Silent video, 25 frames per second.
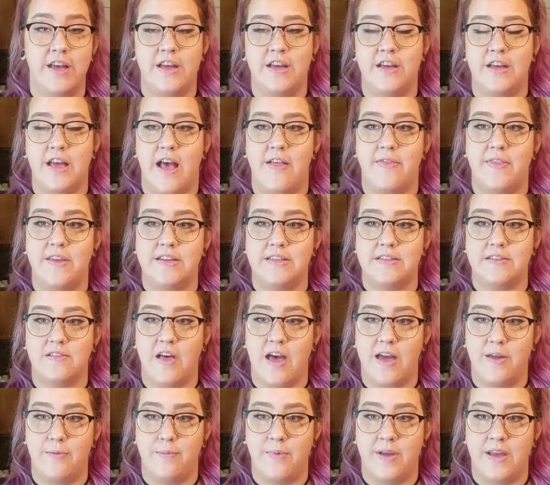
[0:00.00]
And this
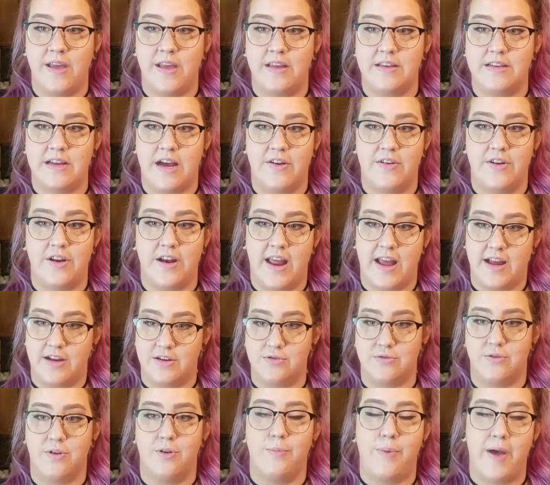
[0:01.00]
led me down a
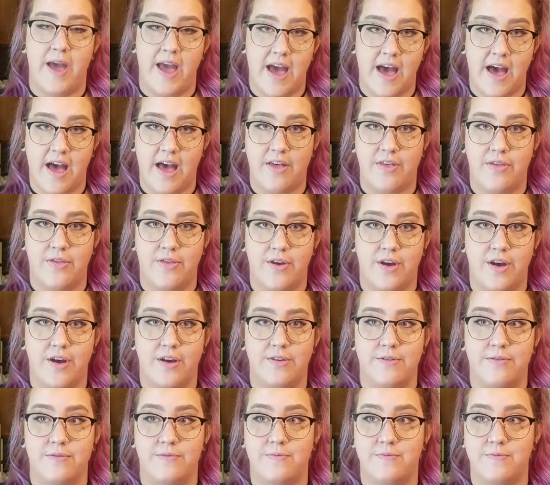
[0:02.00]
natural path
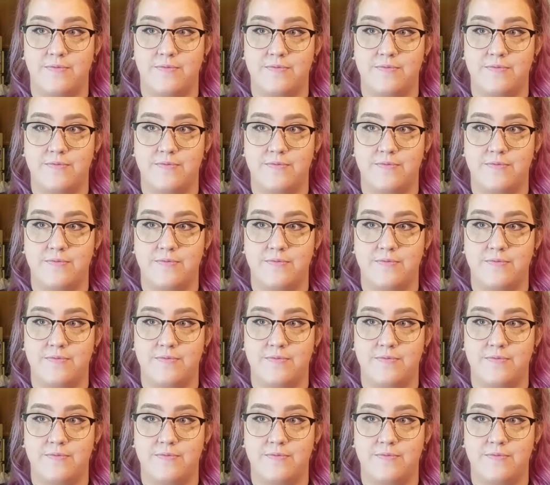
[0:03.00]
of